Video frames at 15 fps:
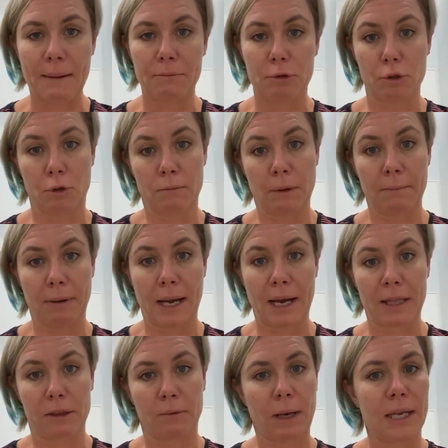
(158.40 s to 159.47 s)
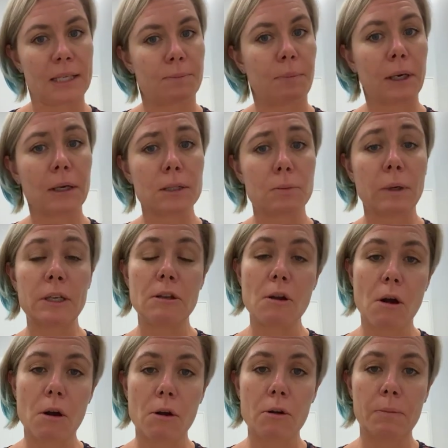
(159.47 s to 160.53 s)
dormant pathways. Because we
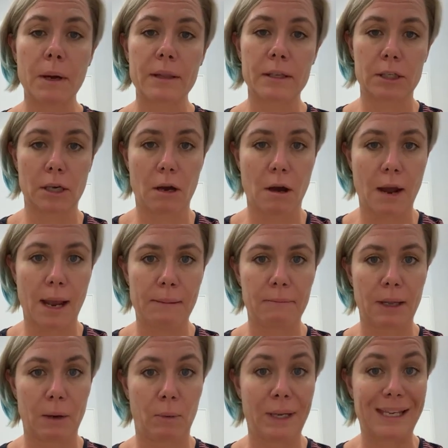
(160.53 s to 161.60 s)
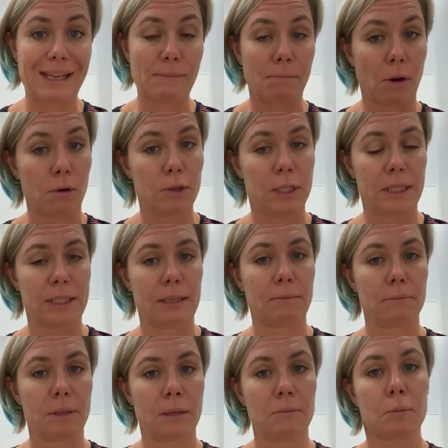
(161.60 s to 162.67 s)
know by the time that we get motor
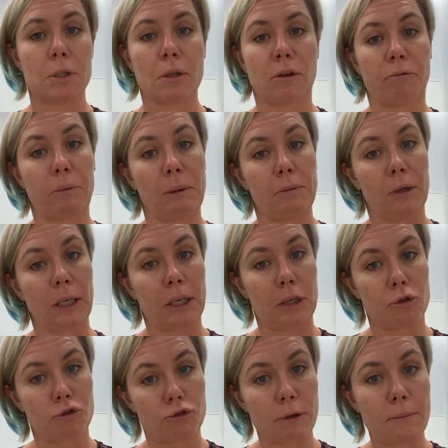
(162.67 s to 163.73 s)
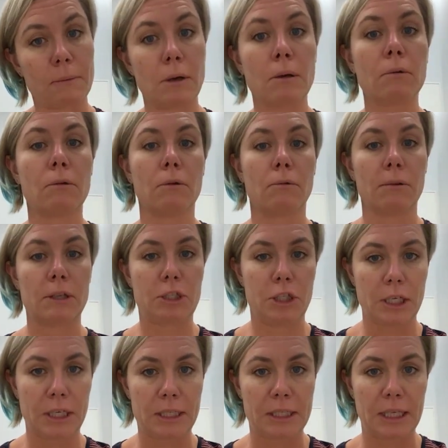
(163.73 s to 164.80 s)
symptoms, so if people get a tremor or
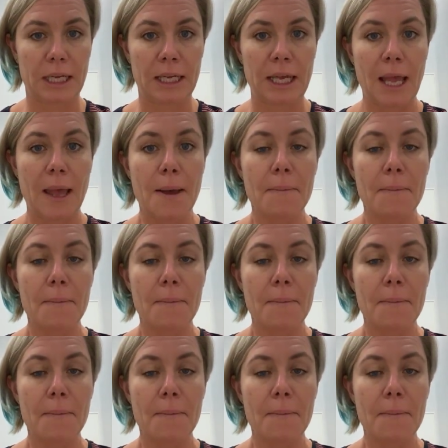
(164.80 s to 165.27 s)
rigidity,